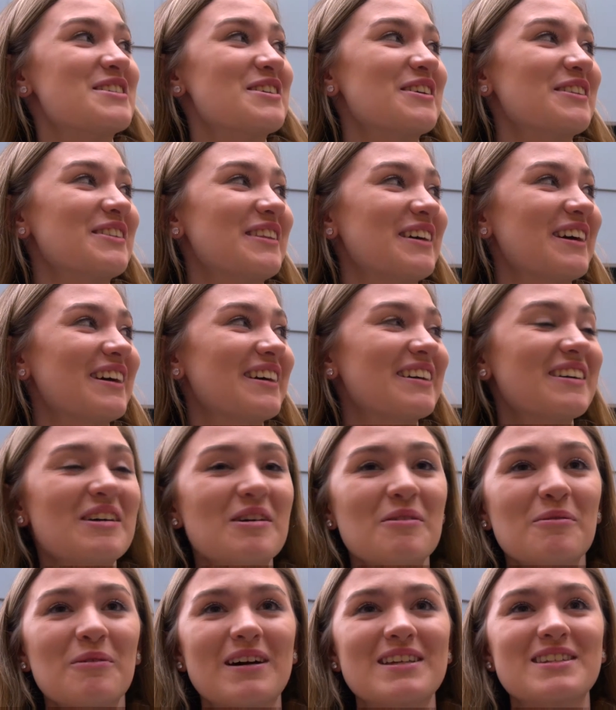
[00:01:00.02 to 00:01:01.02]
entered the
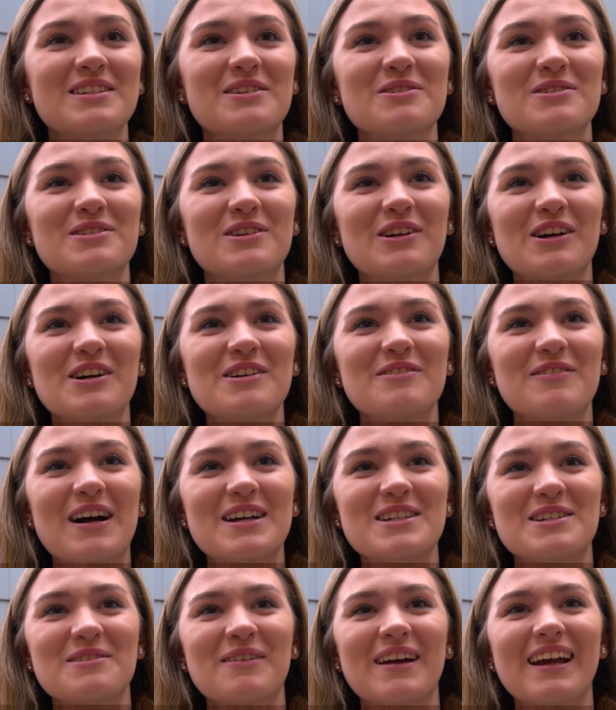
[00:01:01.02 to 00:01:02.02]
West Coast Cooler
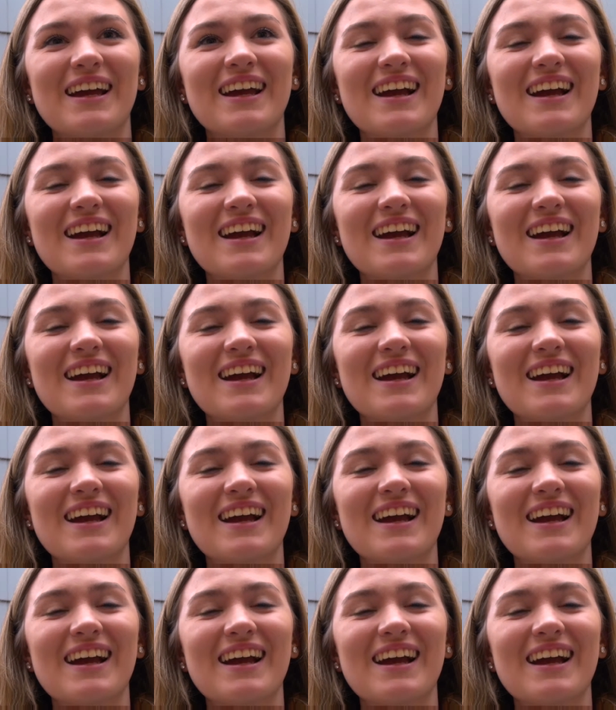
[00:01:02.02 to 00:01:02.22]
Fashion Week